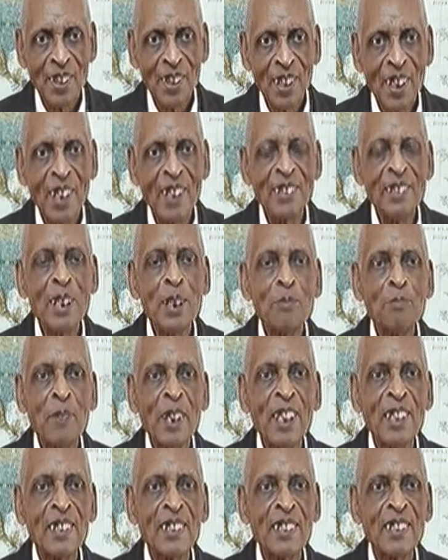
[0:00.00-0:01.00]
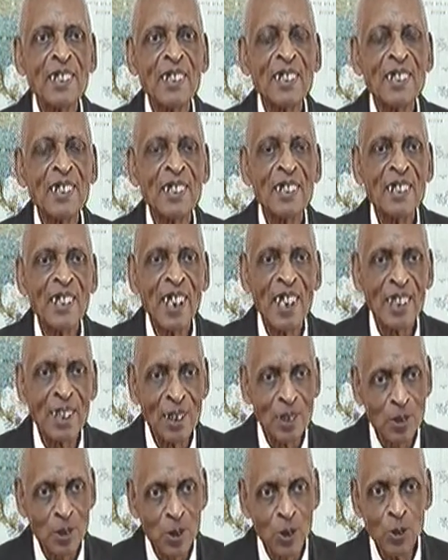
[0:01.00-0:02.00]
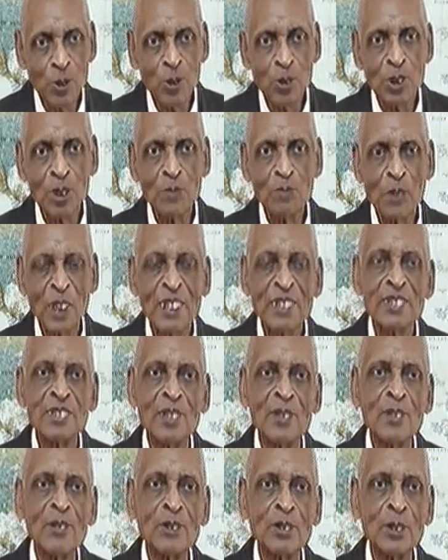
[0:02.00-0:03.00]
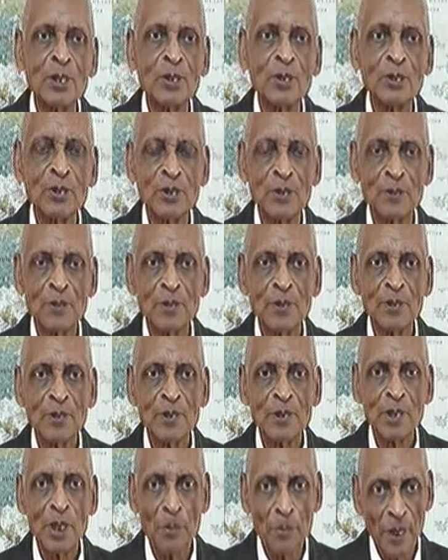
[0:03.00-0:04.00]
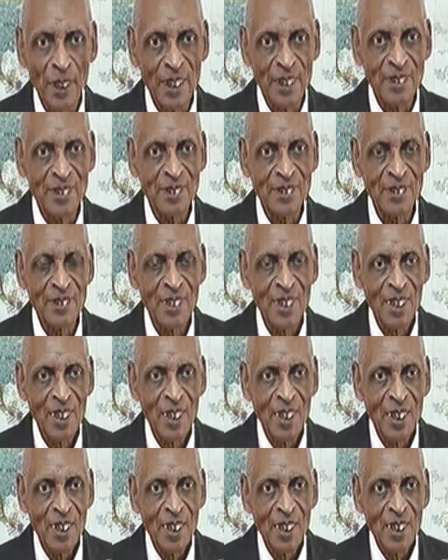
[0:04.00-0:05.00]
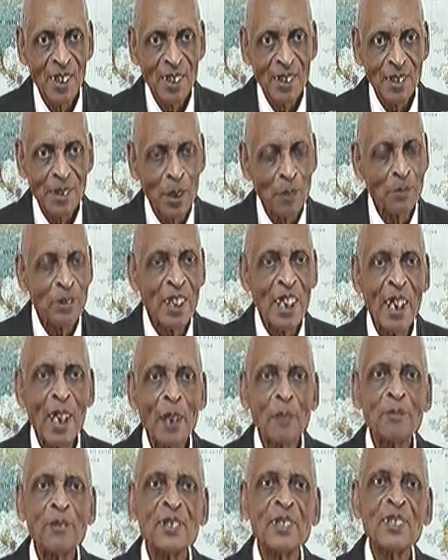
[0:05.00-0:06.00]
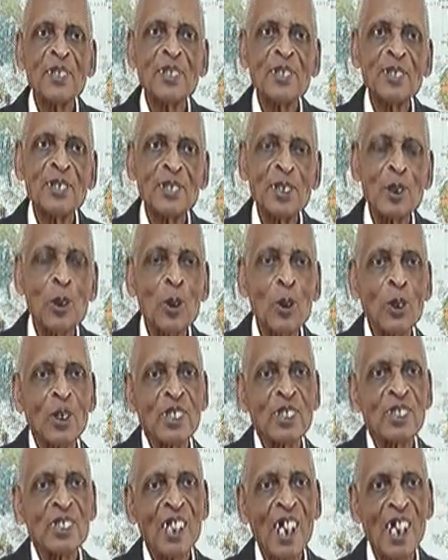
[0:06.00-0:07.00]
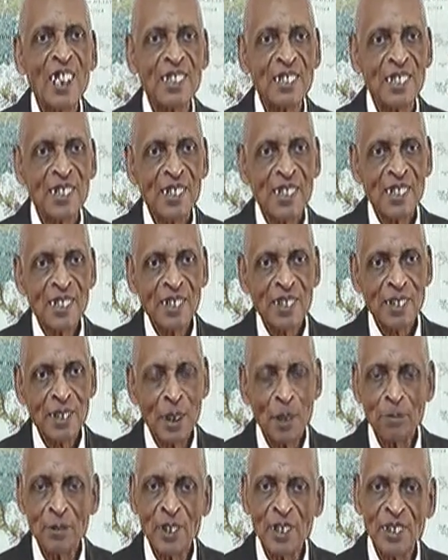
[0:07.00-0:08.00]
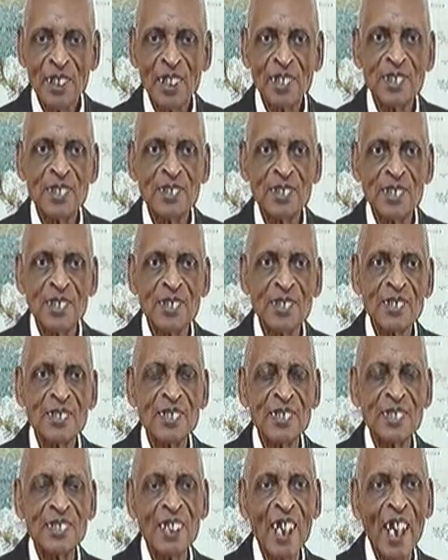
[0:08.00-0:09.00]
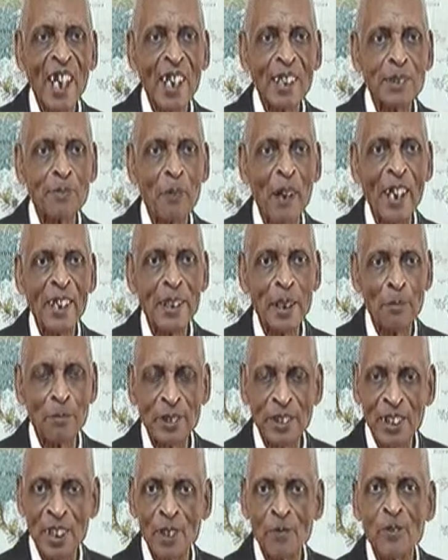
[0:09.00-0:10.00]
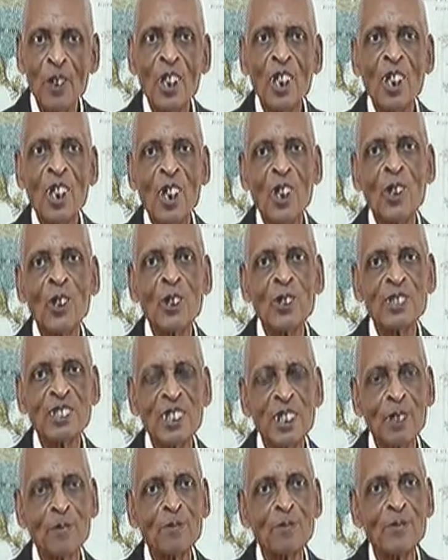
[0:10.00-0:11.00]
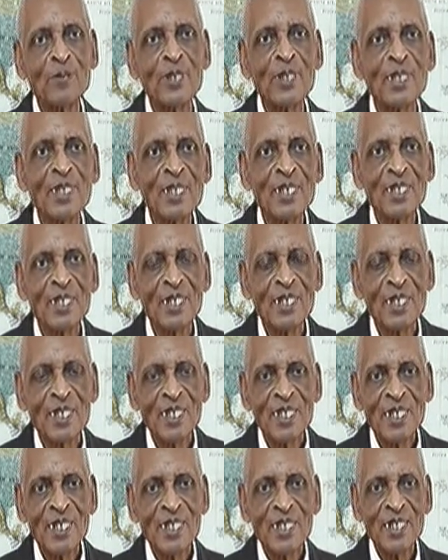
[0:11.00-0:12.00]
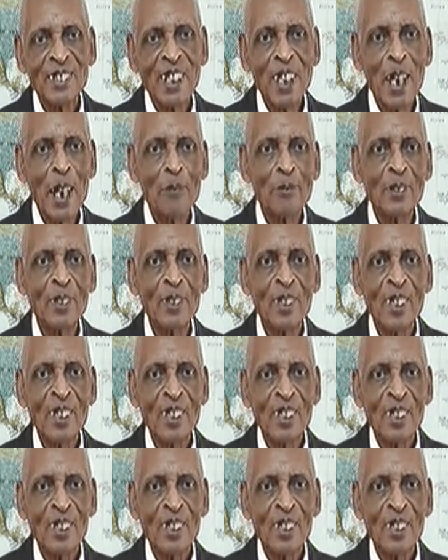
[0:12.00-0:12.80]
and then make a conclusion based on those comparisons. Sometimes the court is not something that the judge decides by himself or herself. They have a